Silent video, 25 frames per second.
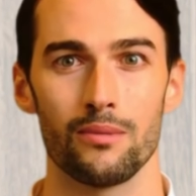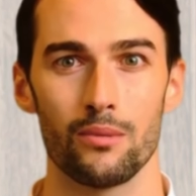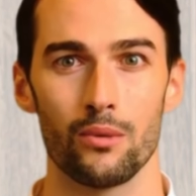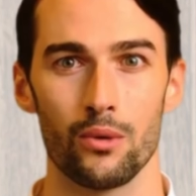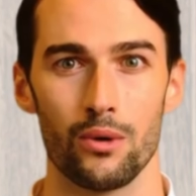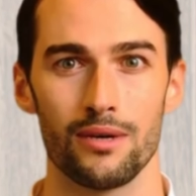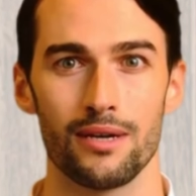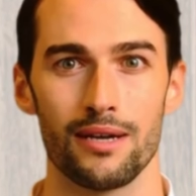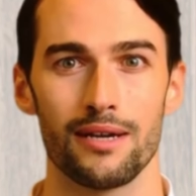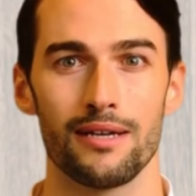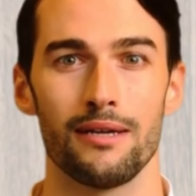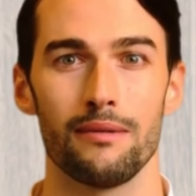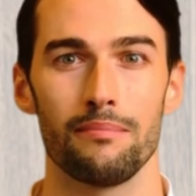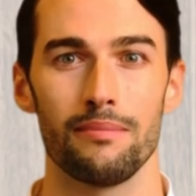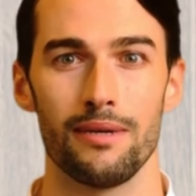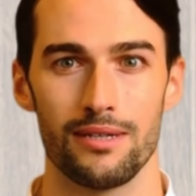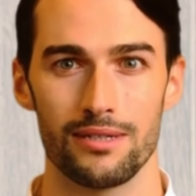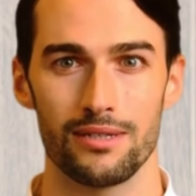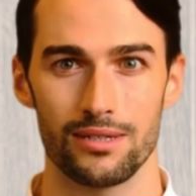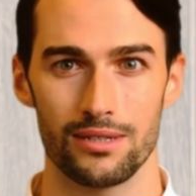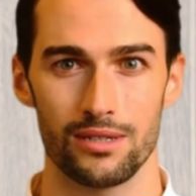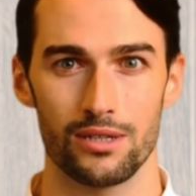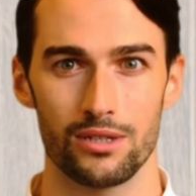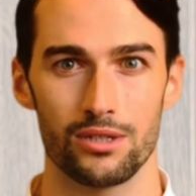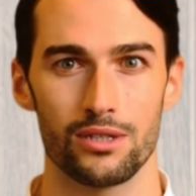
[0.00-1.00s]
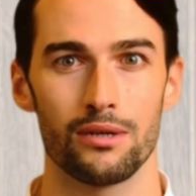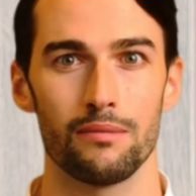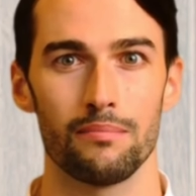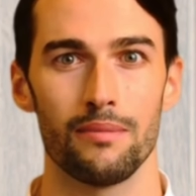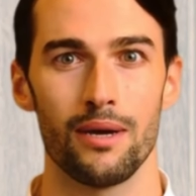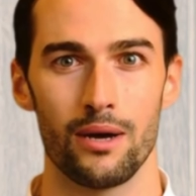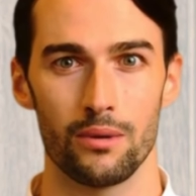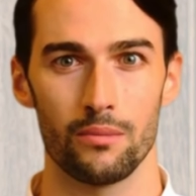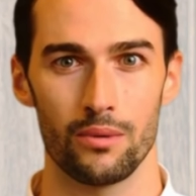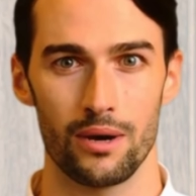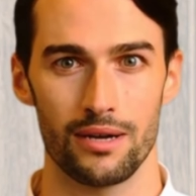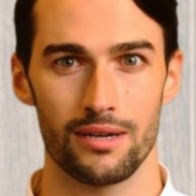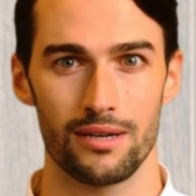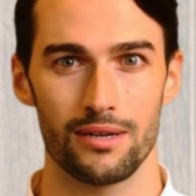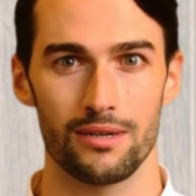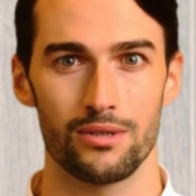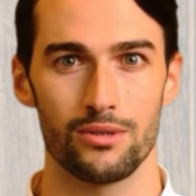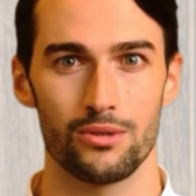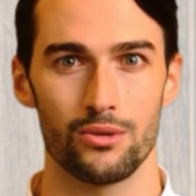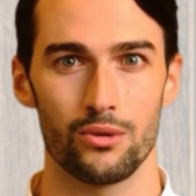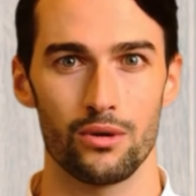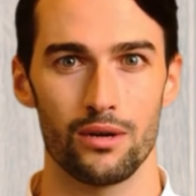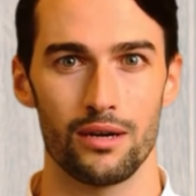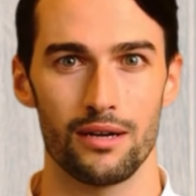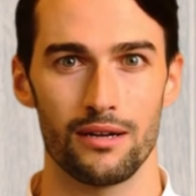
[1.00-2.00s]
or databases issued by
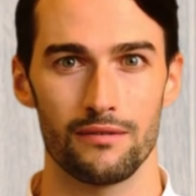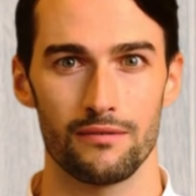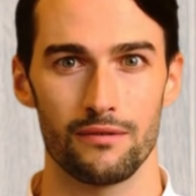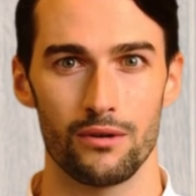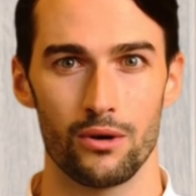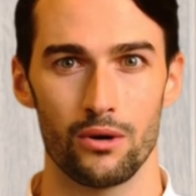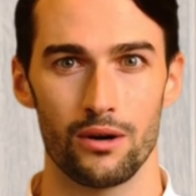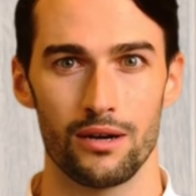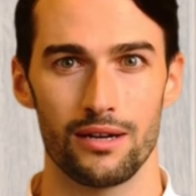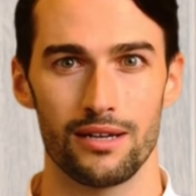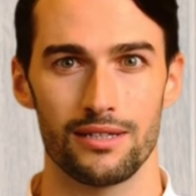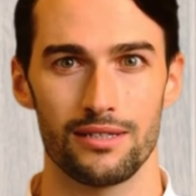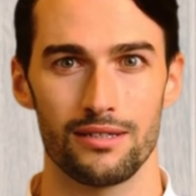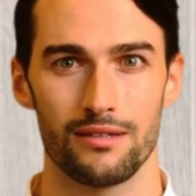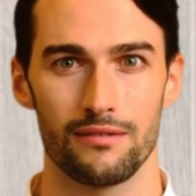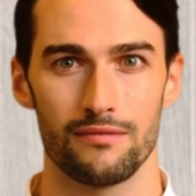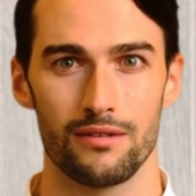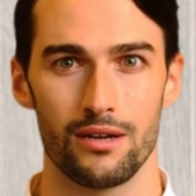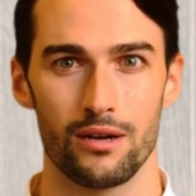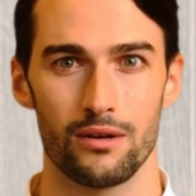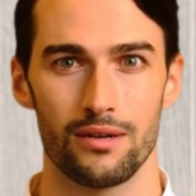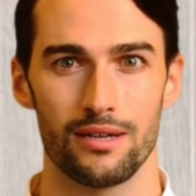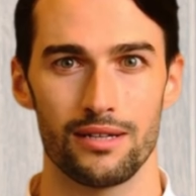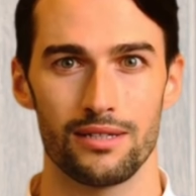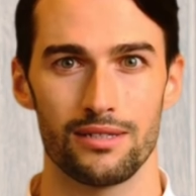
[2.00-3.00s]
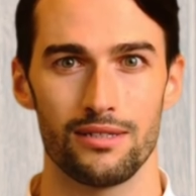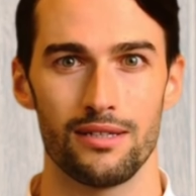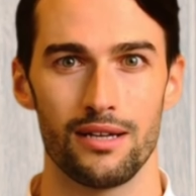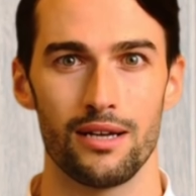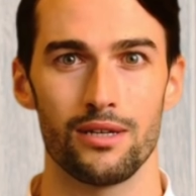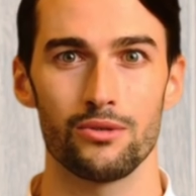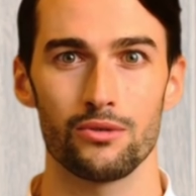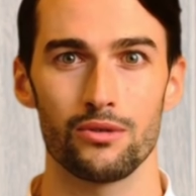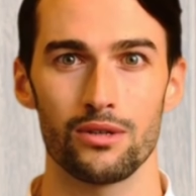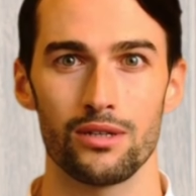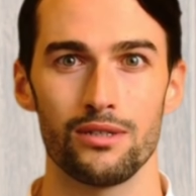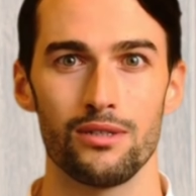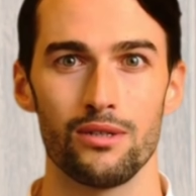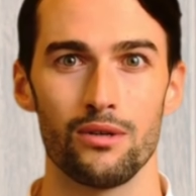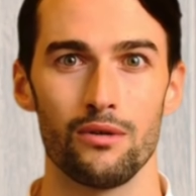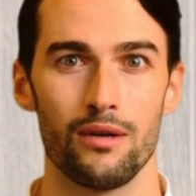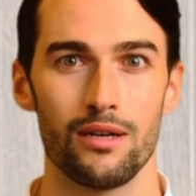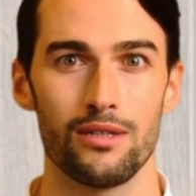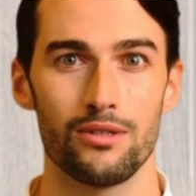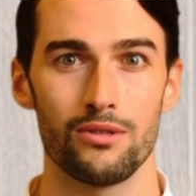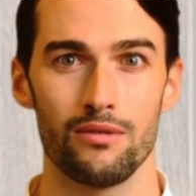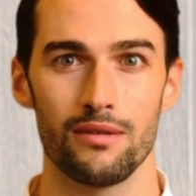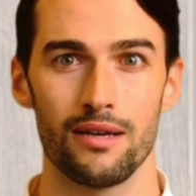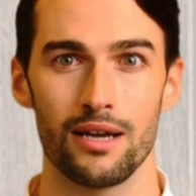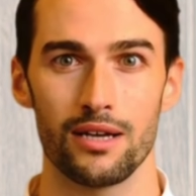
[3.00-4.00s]
regulatory authorities of various countries or
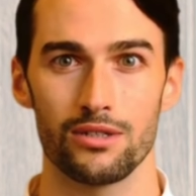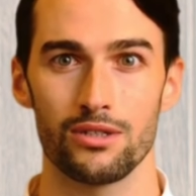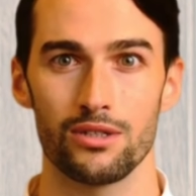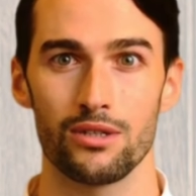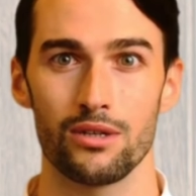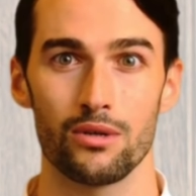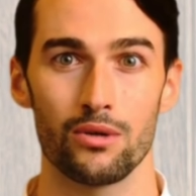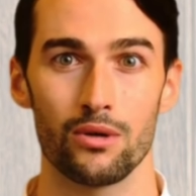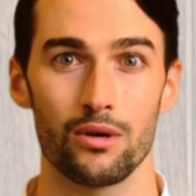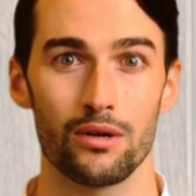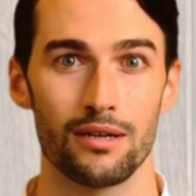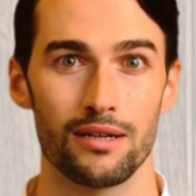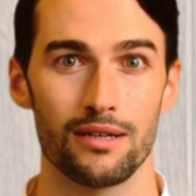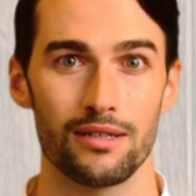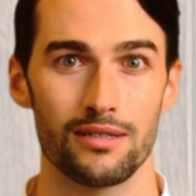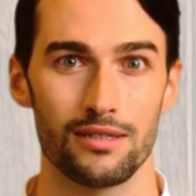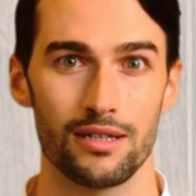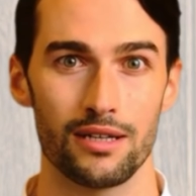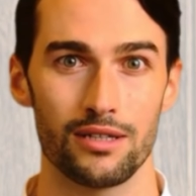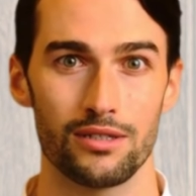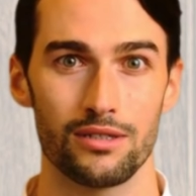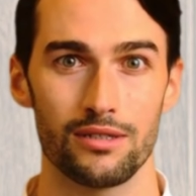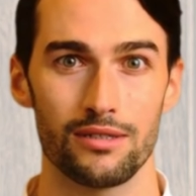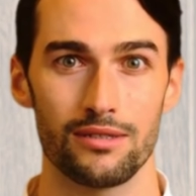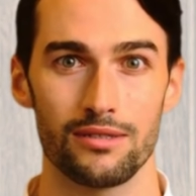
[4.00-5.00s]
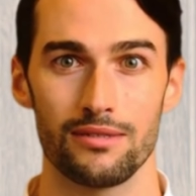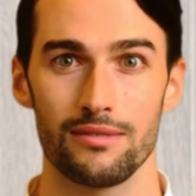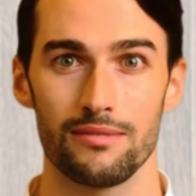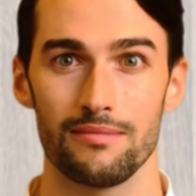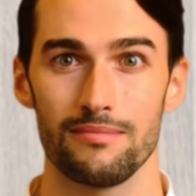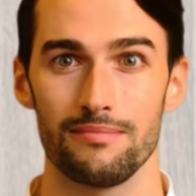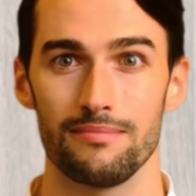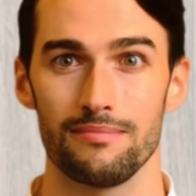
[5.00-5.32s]
international organizations.